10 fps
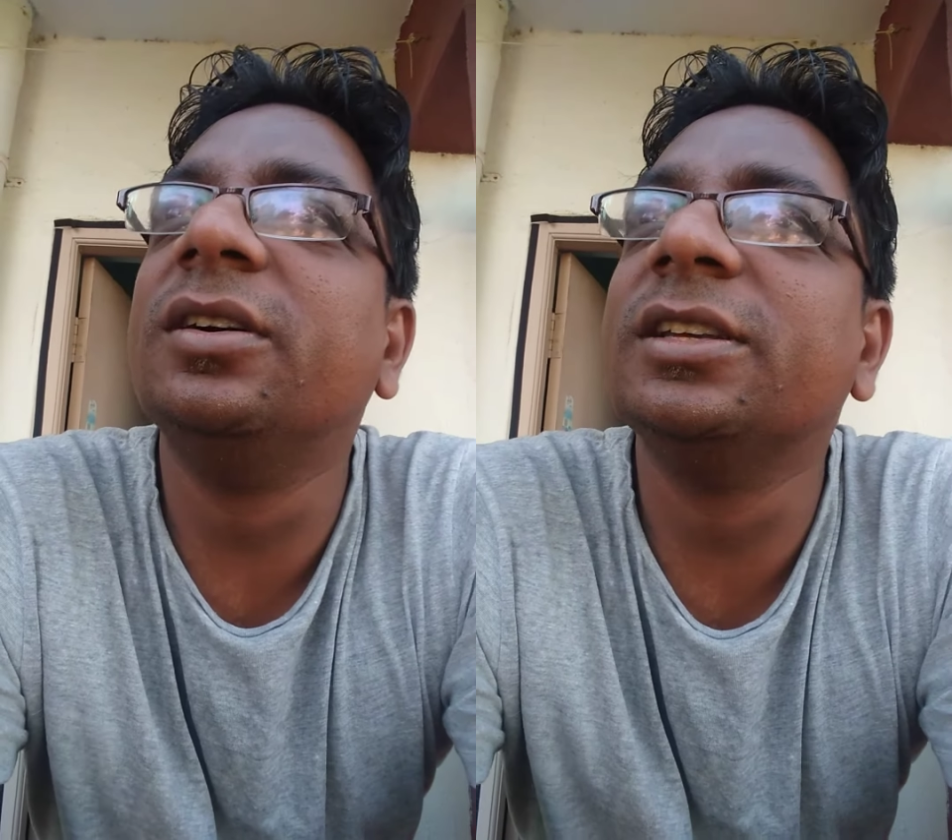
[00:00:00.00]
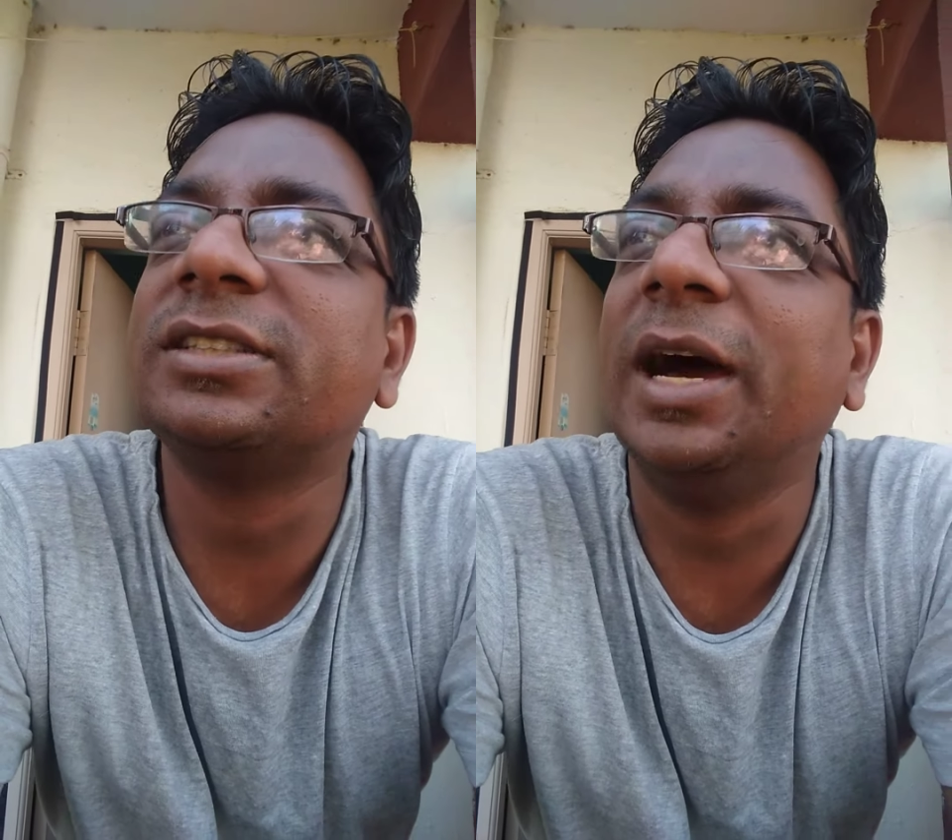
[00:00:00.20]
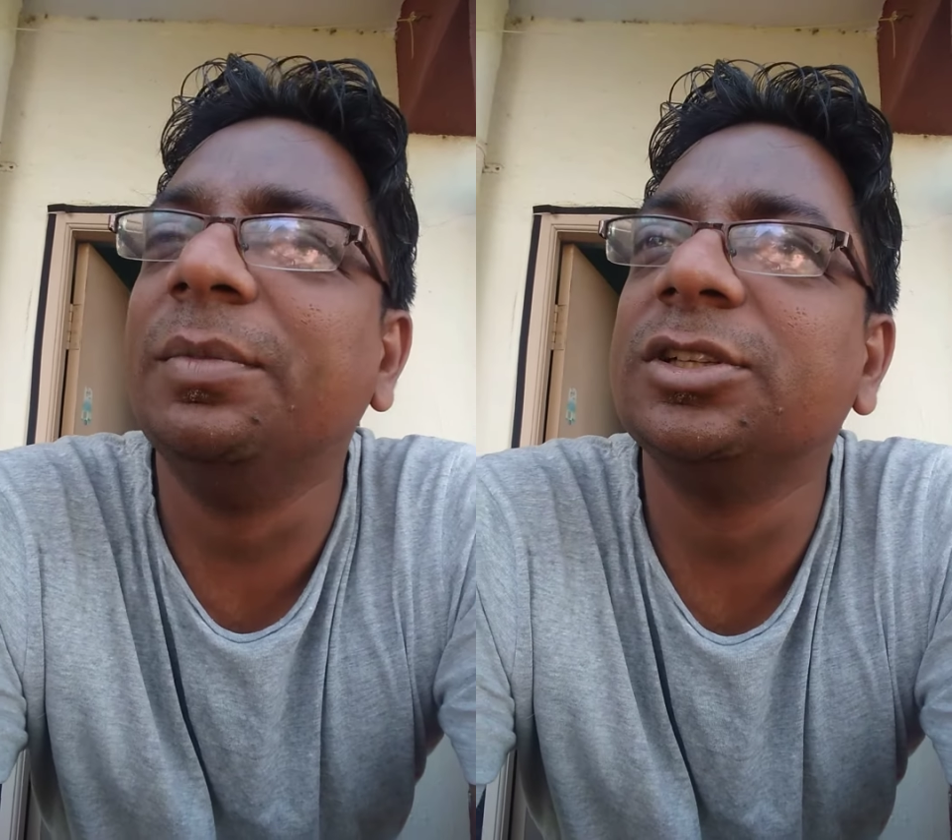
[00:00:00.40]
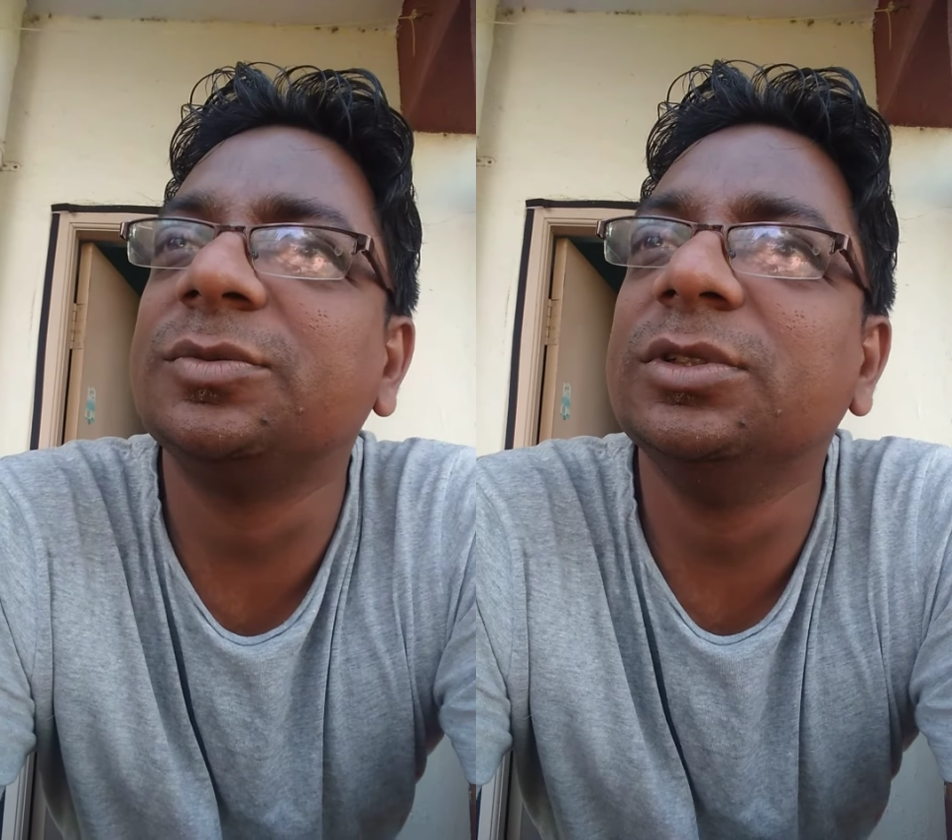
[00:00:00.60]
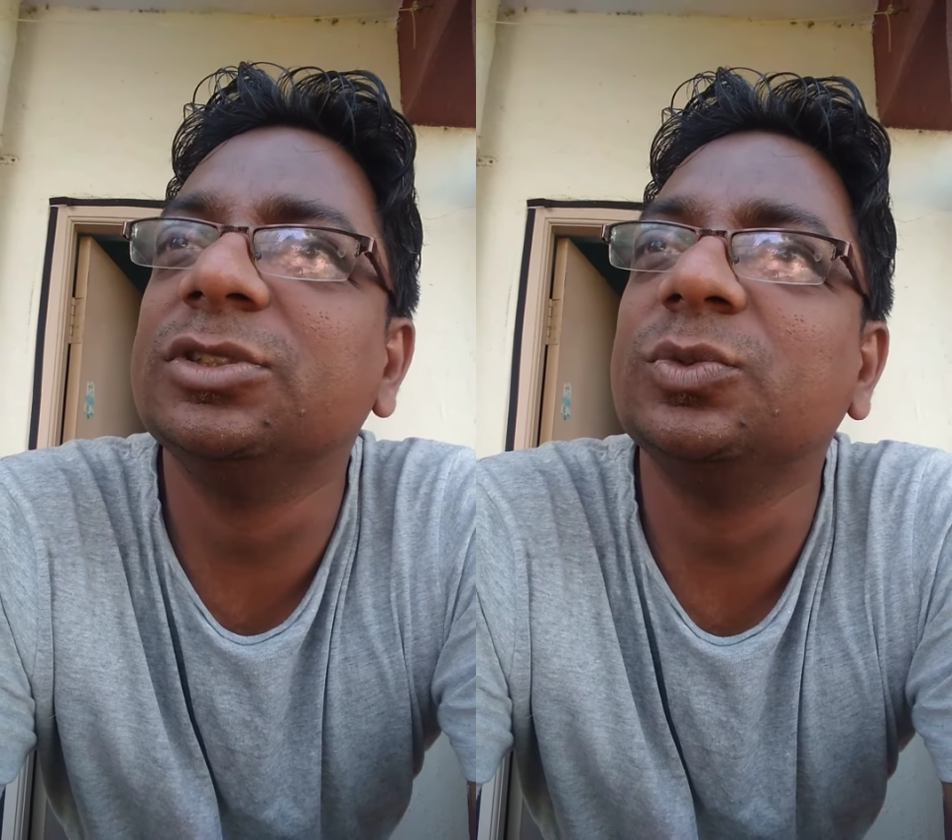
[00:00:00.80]

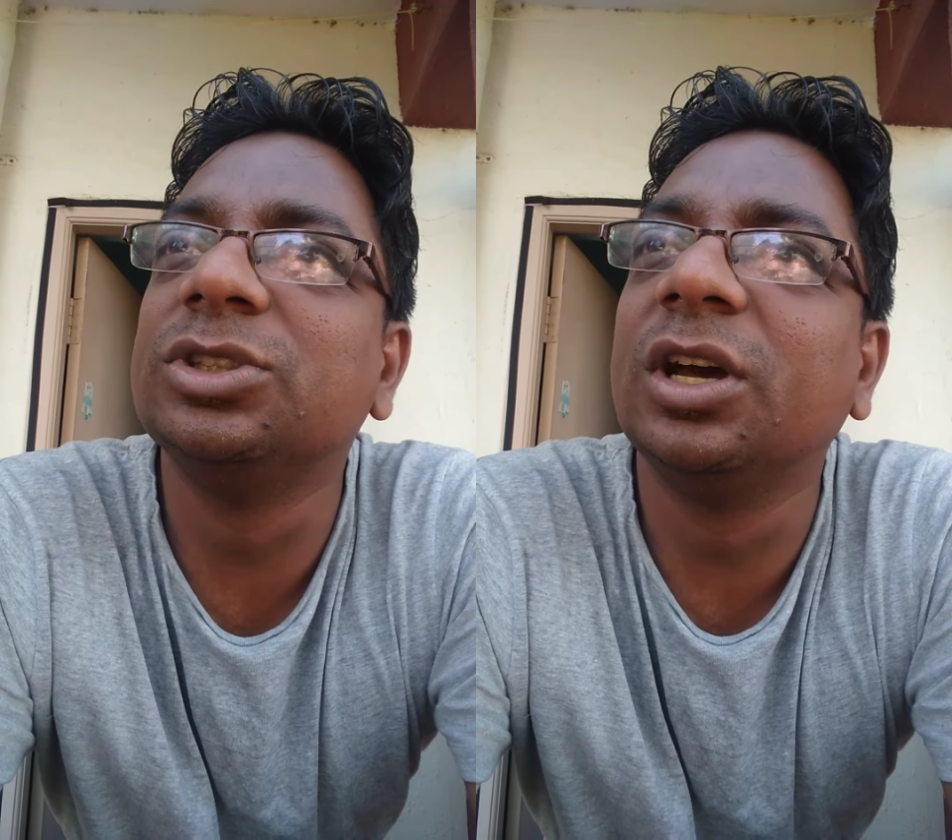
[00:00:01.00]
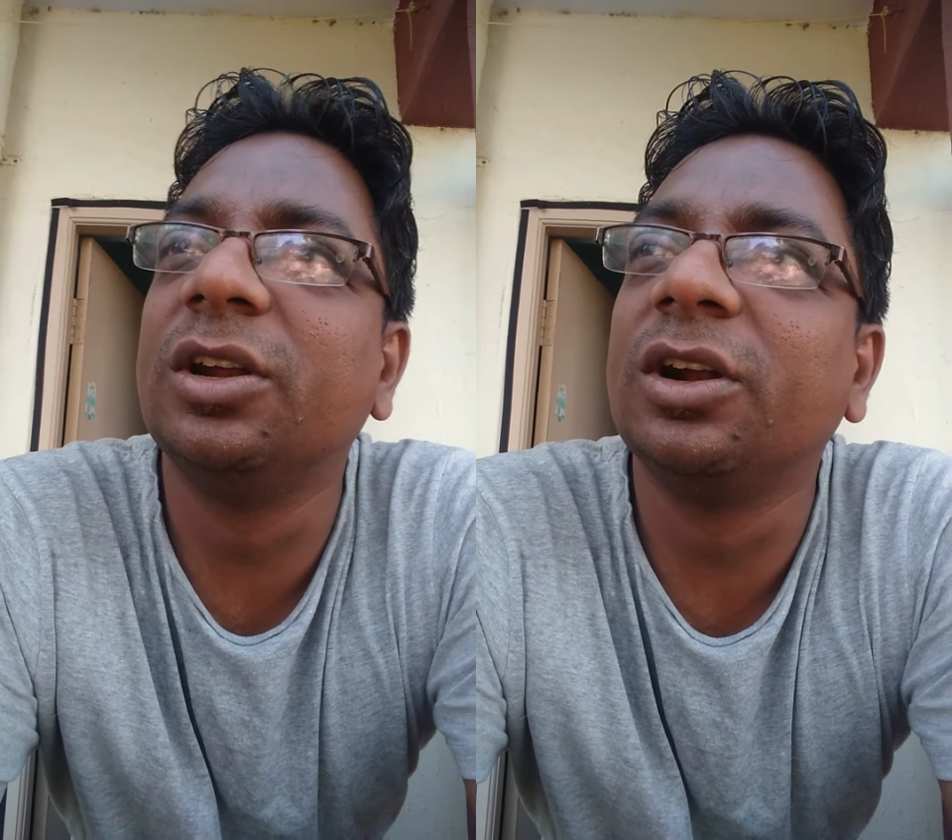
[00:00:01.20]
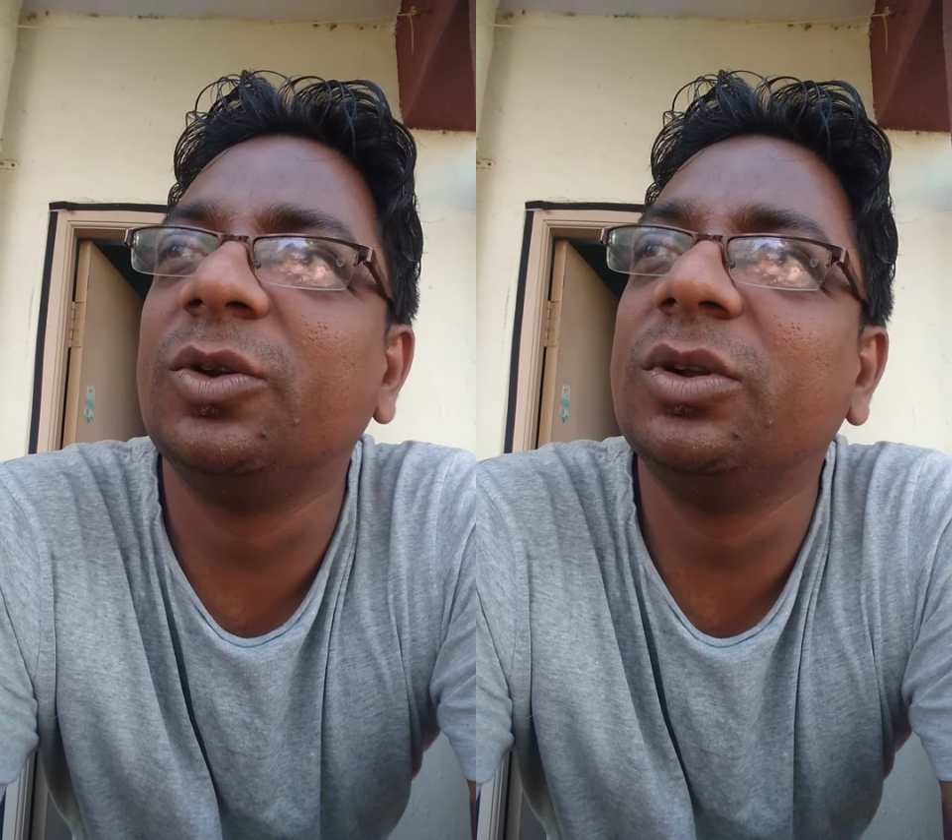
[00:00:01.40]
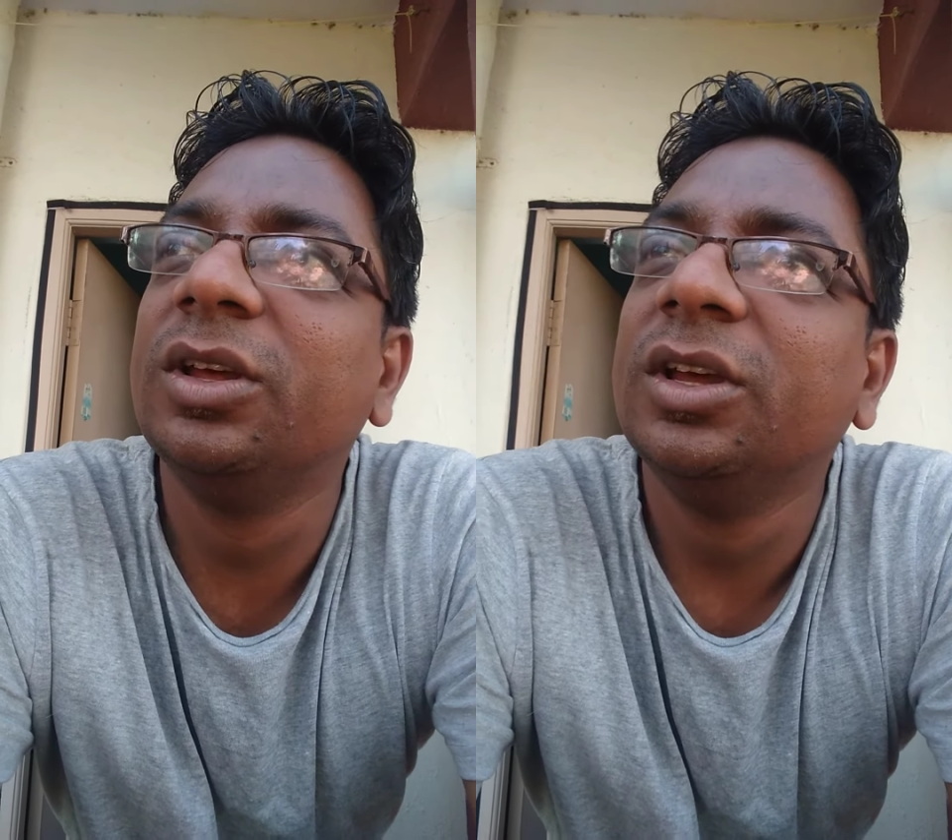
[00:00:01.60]
establishments which are around,